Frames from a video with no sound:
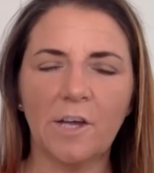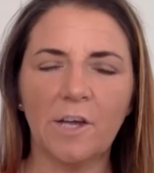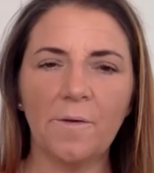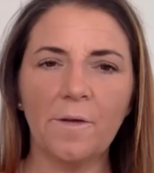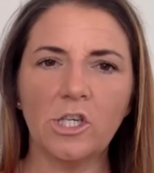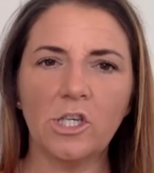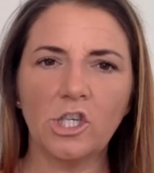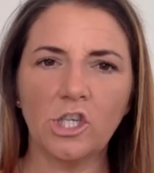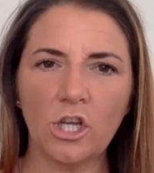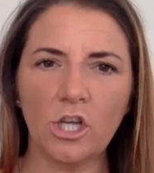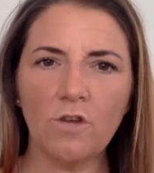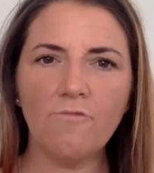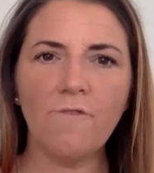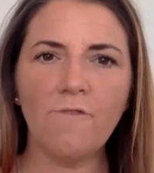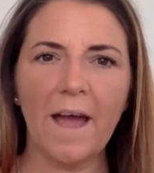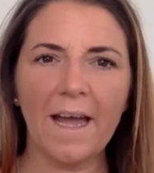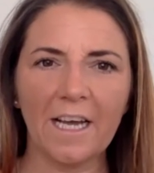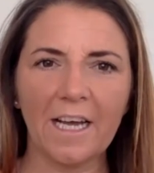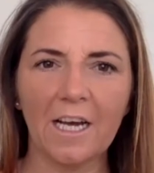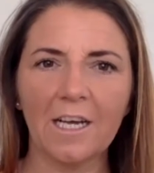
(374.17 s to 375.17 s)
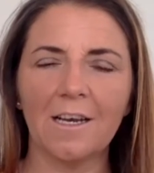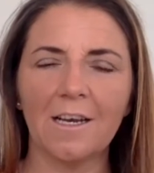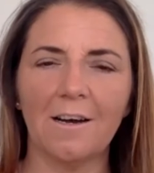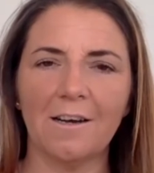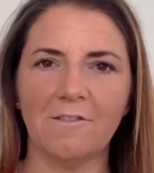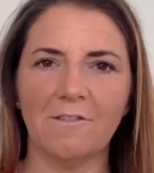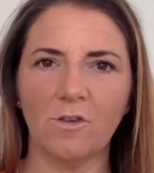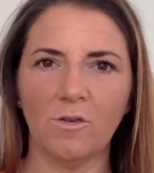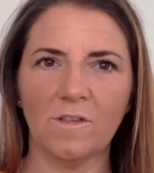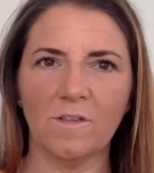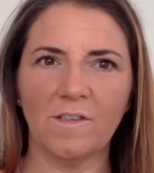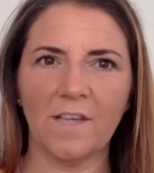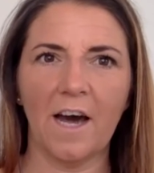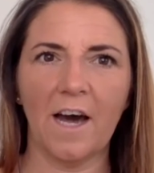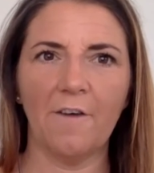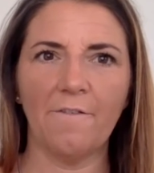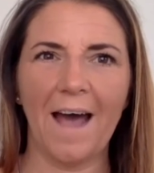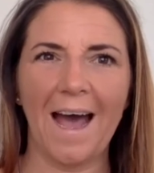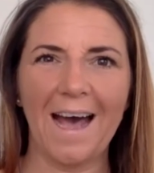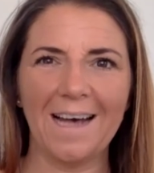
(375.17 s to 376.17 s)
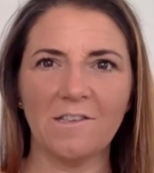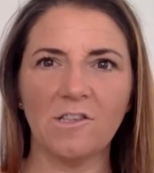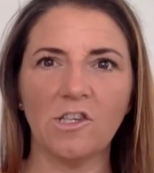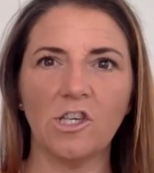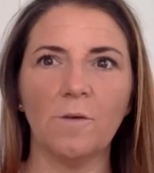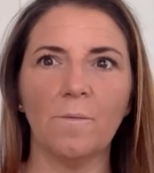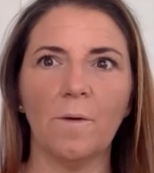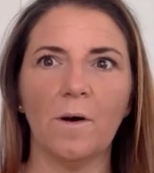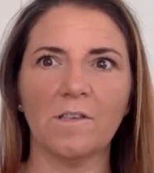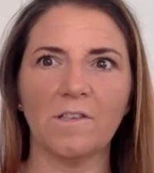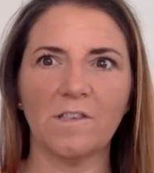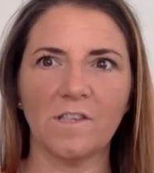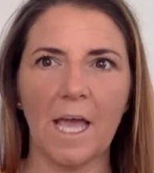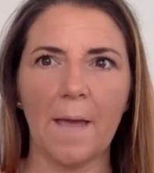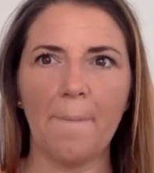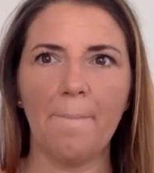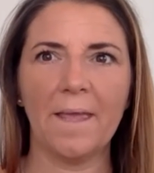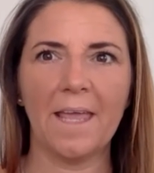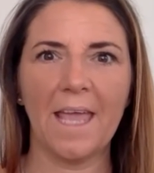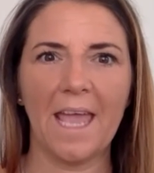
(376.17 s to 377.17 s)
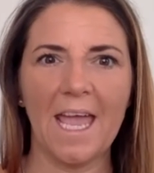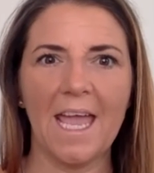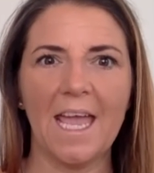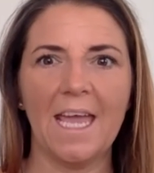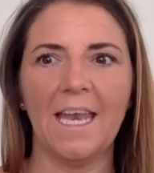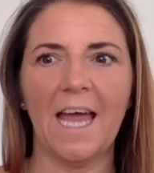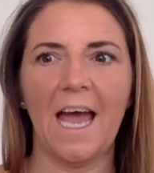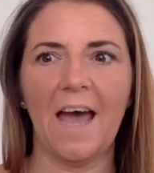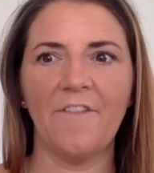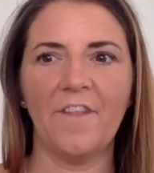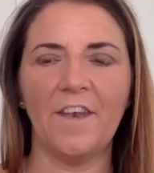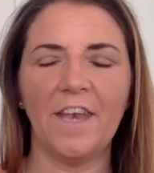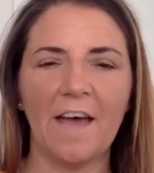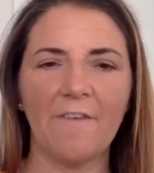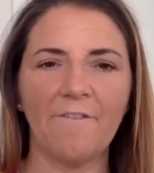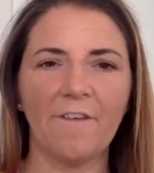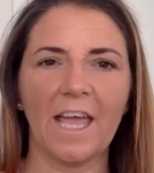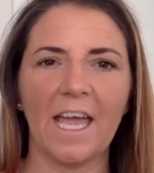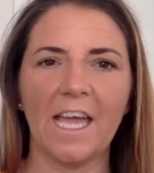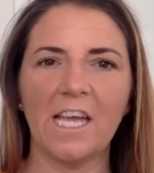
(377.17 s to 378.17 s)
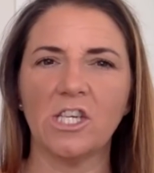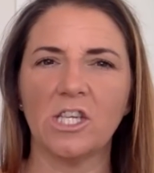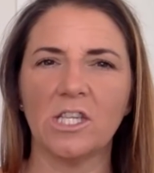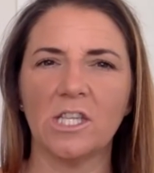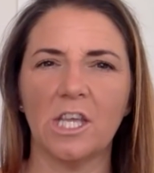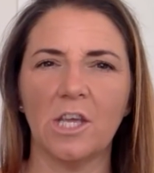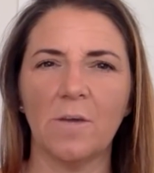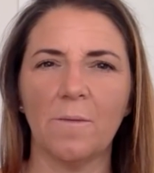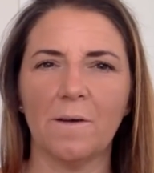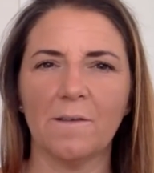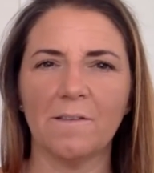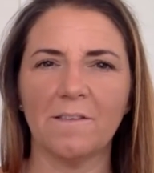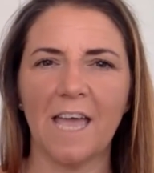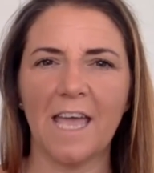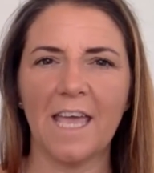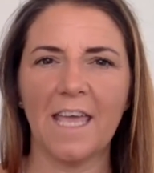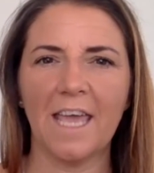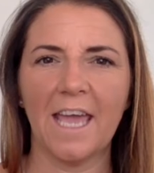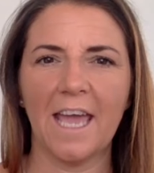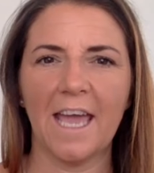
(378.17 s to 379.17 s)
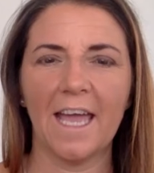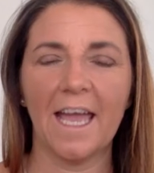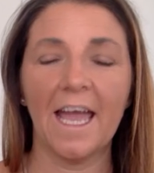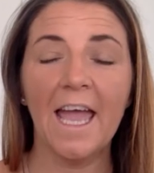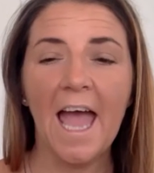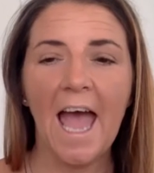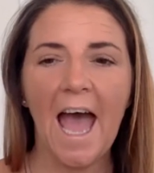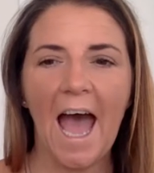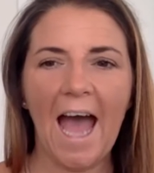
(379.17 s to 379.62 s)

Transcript: So do recognize yourself as you are stepping in and the navigation that you are taking